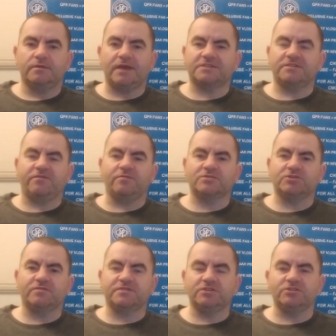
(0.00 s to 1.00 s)
That's it for
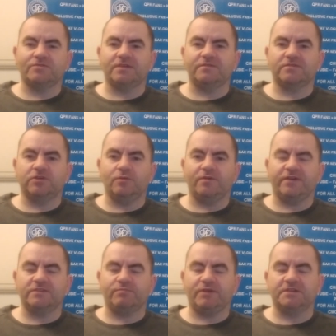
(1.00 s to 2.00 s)
myself. Deejay Rainer for QPR
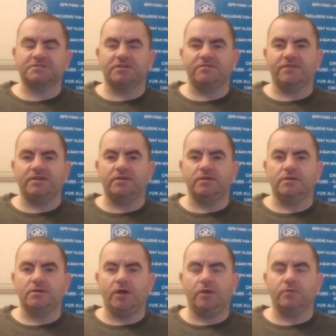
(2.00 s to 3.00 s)
Fan and Players TV.
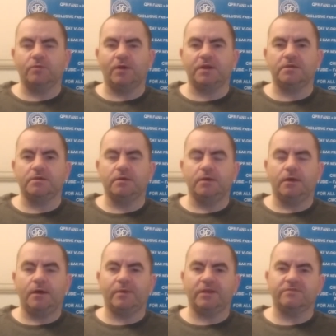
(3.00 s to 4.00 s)
Home and away.
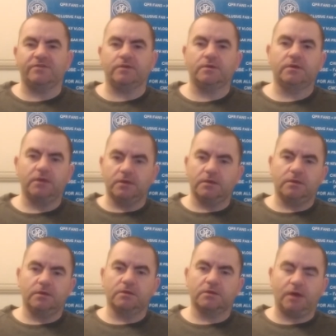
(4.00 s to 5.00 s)
I'm out of here.
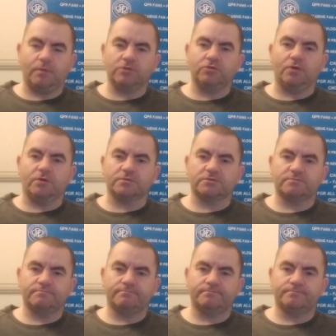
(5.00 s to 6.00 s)
Come on, you Aussies.